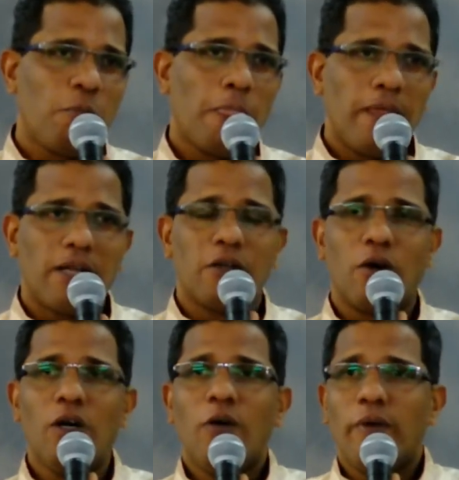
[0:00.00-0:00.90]
that you know,
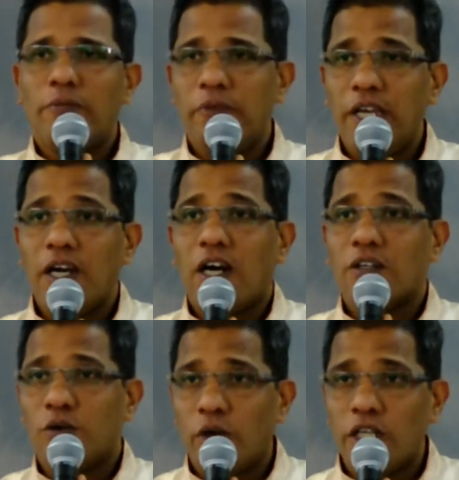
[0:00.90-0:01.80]
when we are
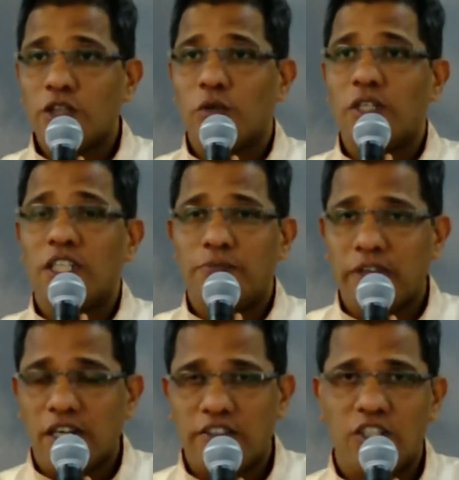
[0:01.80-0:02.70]
going through
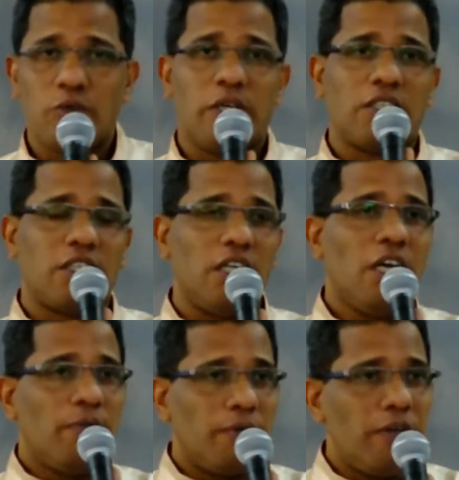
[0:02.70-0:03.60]
difficult situation,
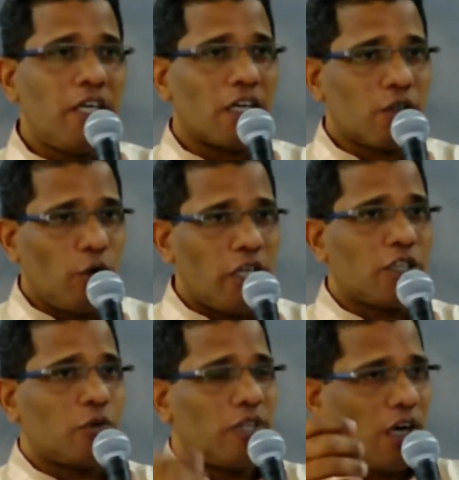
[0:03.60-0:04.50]
when we are going
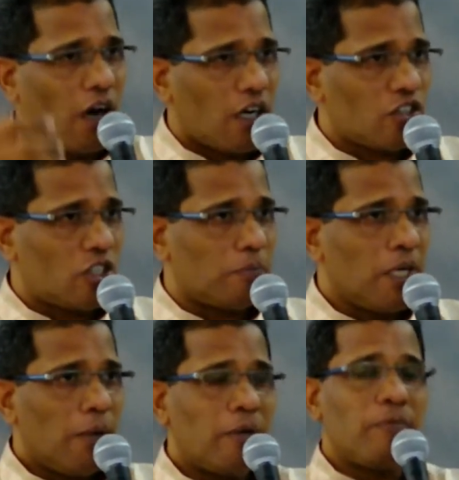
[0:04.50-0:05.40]
through the hardship,
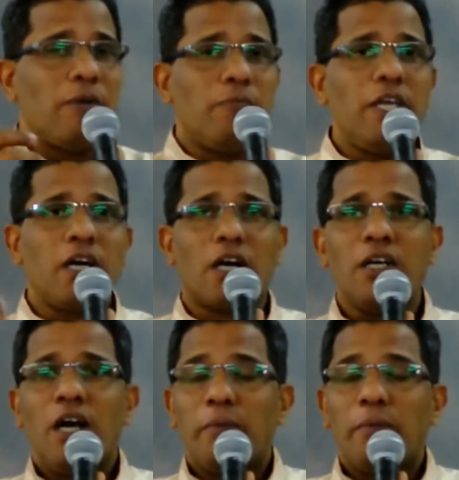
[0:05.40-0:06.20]
when, when we are when